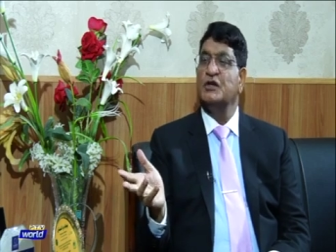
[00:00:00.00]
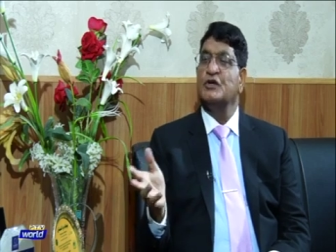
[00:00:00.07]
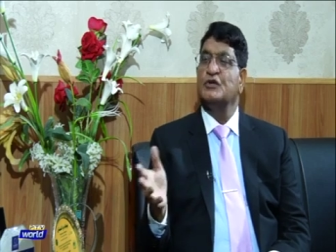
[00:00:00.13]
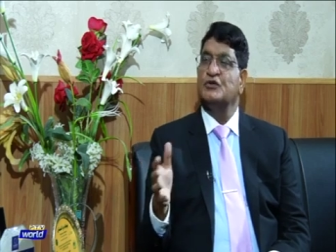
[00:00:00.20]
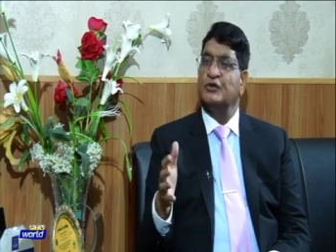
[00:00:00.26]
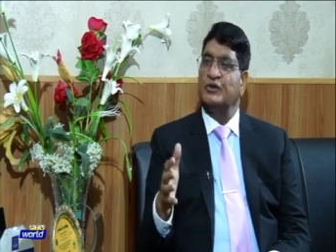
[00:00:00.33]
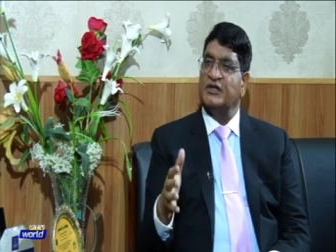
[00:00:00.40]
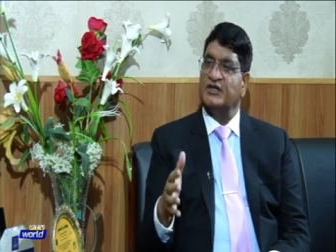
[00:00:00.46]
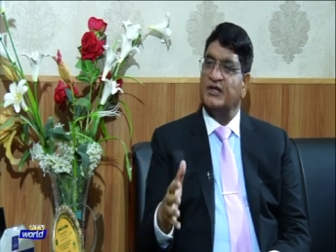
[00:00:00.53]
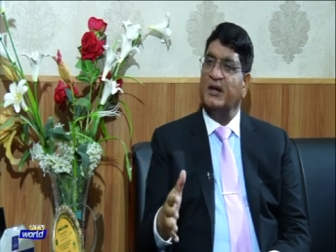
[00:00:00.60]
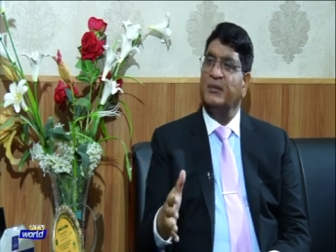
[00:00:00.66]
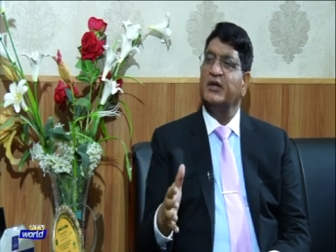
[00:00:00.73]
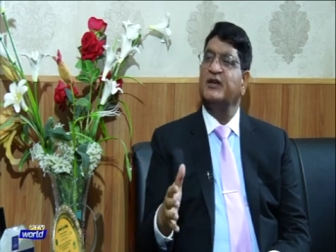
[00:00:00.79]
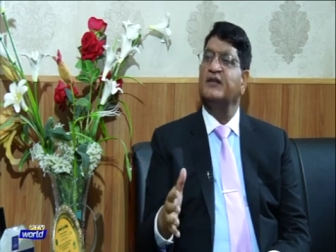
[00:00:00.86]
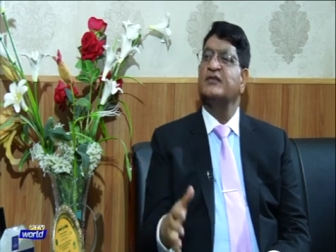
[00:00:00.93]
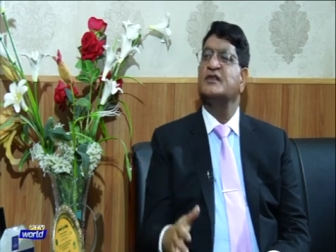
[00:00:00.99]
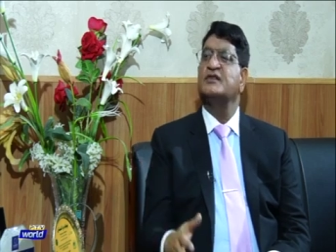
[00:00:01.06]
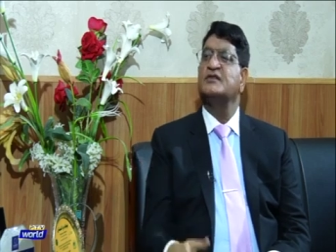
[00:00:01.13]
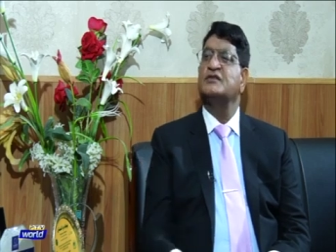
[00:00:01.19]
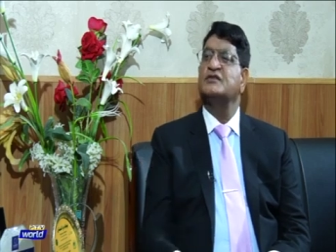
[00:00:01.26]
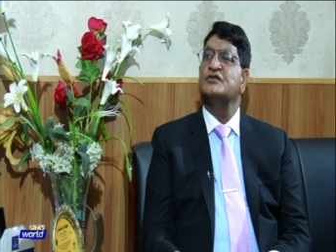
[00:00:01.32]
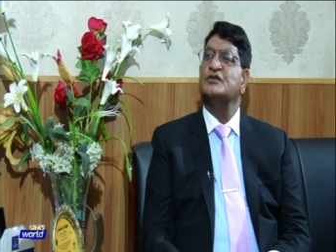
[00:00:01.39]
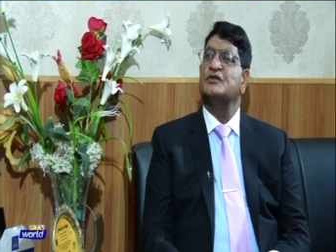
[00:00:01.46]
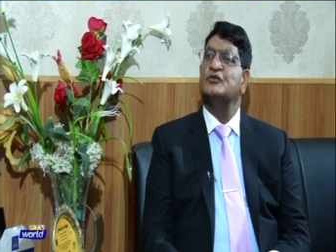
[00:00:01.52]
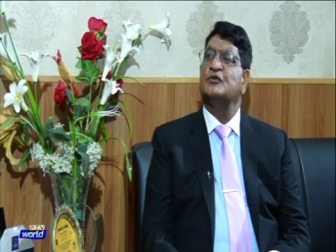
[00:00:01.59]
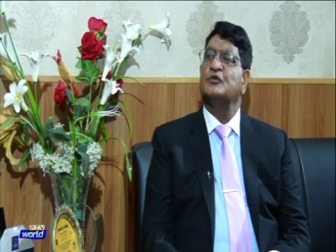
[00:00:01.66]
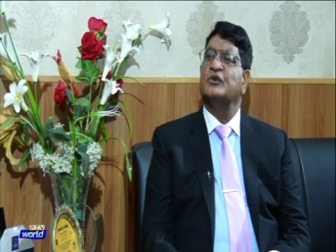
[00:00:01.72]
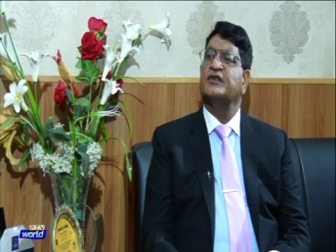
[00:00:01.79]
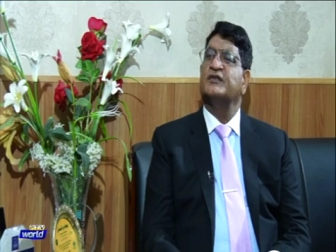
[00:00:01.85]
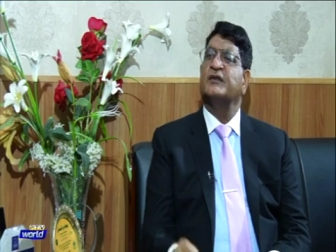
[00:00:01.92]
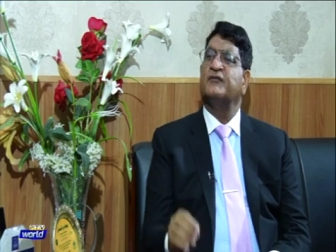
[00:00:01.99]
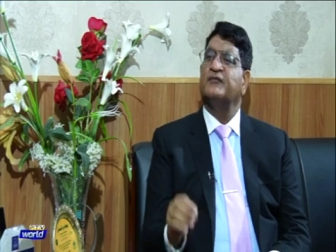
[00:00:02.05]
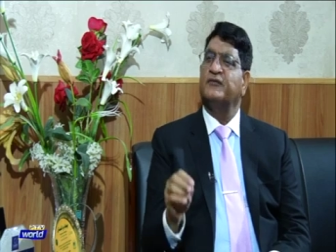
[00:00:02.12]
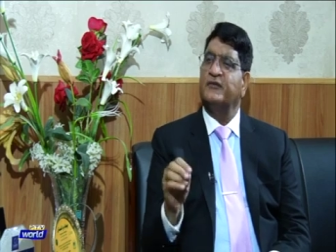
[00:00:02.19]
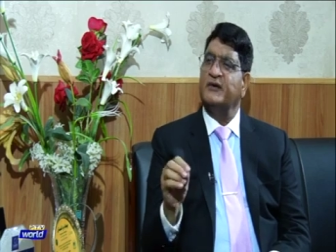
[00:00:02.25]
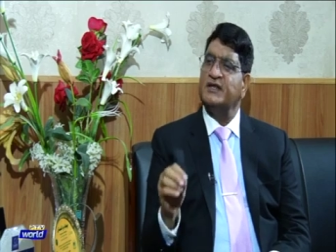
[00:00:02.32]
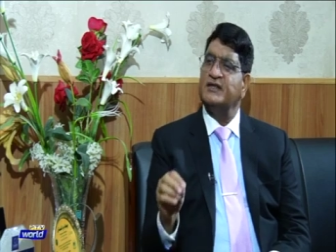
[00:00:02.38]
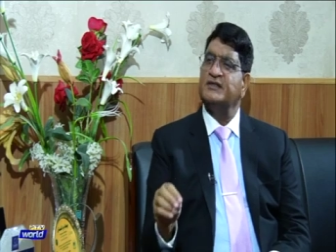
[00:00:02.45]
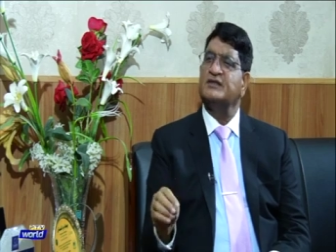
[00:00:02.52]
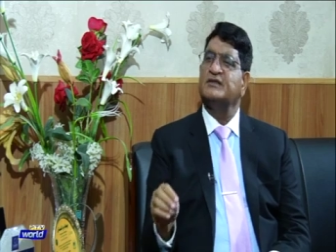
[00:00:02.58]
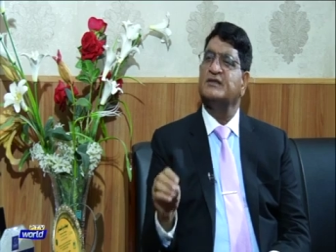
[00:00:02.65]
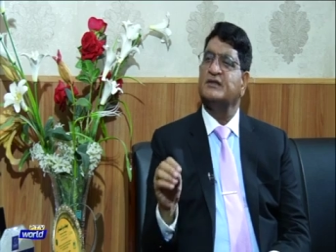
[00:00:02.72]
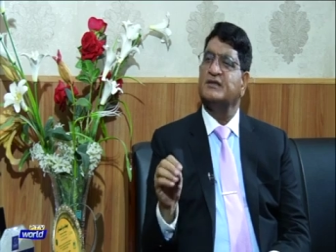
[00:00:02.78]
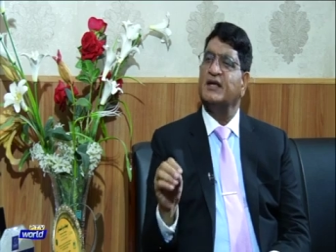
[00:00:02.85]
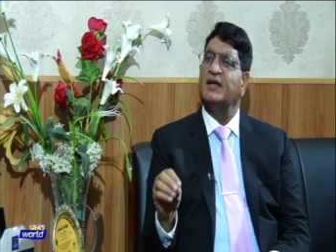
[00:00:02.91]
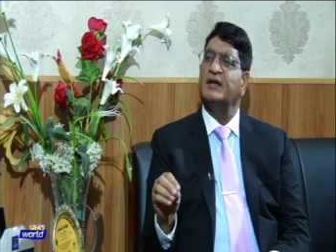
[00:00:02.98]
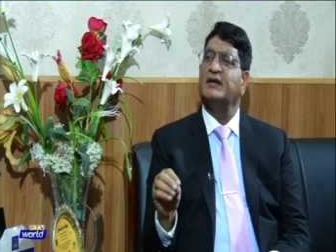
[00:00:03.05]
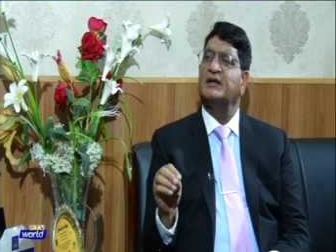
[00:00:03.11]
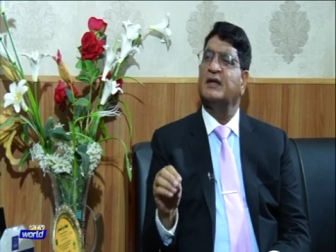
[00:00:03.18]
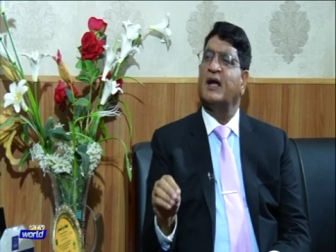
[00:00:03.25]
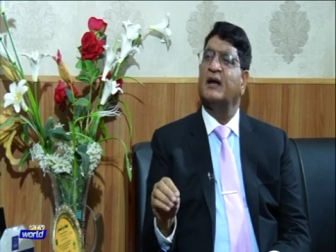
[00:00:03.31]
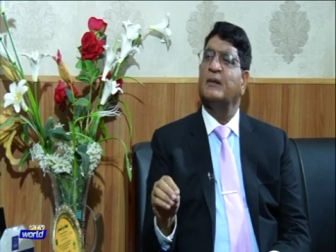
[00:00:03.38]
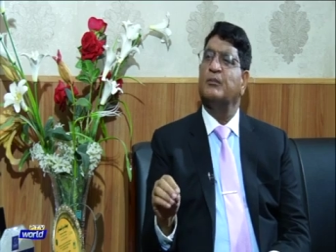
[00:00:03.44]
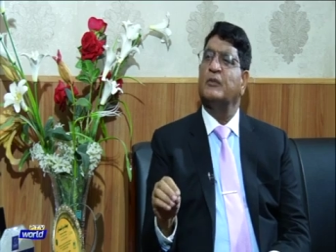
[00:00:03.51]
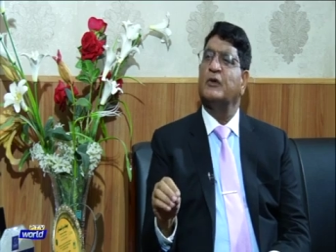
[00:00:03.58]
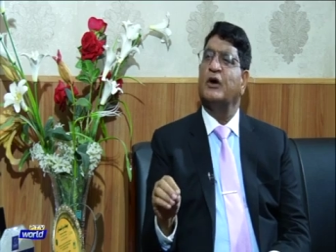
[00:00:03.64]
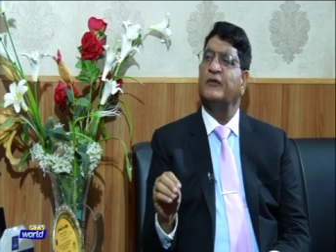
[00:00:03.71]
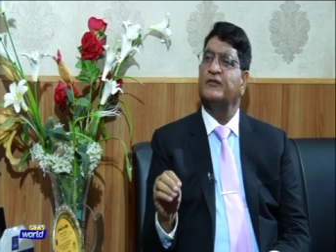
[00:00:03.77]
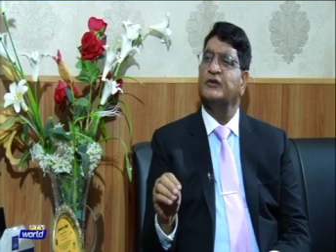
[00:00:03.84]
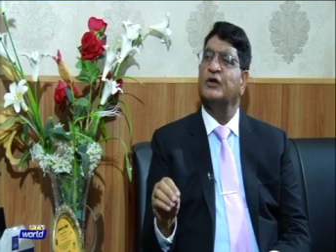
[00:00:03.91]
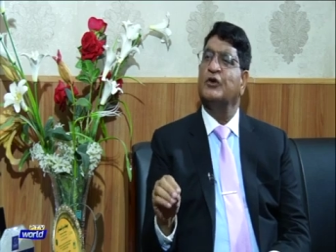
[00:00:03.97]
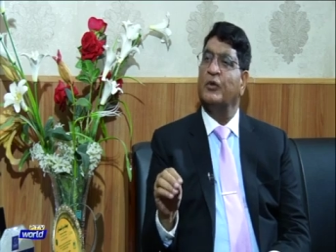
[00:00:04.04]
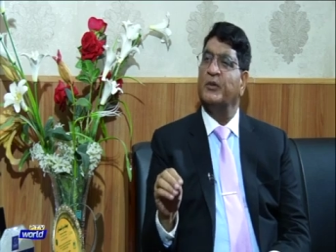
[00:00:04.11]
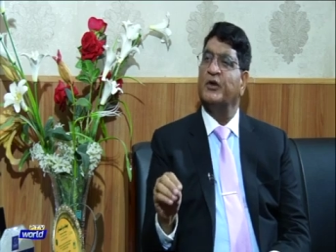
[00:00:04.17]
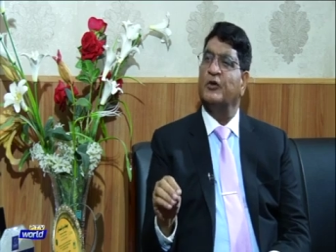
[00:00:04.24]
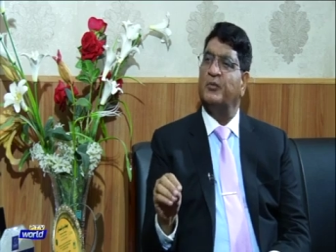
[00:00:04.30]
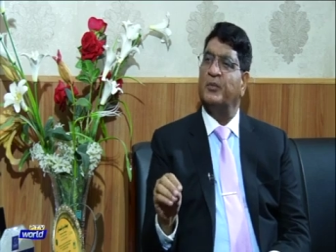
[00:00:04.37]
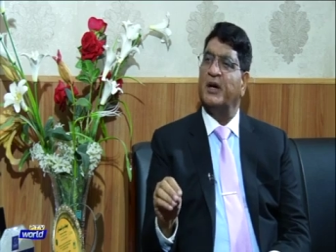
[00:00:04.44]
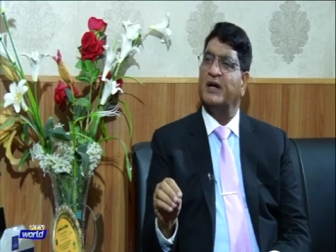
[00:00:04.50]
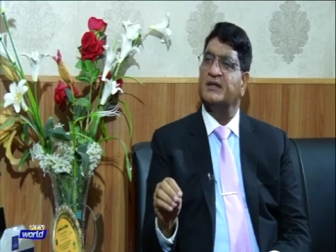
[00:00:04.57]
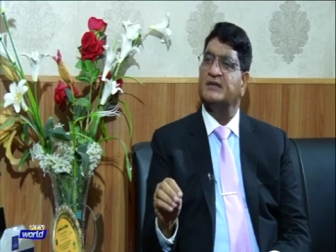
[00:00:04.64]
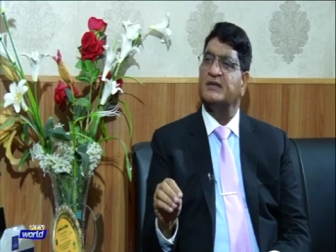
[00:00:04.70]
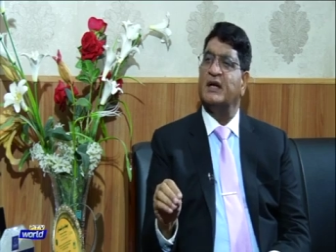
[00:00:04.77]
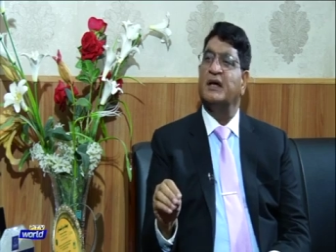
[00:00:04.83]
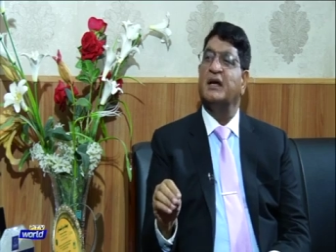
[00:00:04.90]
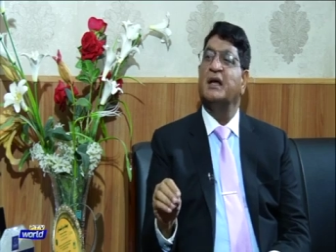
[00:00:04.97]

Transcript: So Islamic Research Institute was the first think tank of the government of Pakistan.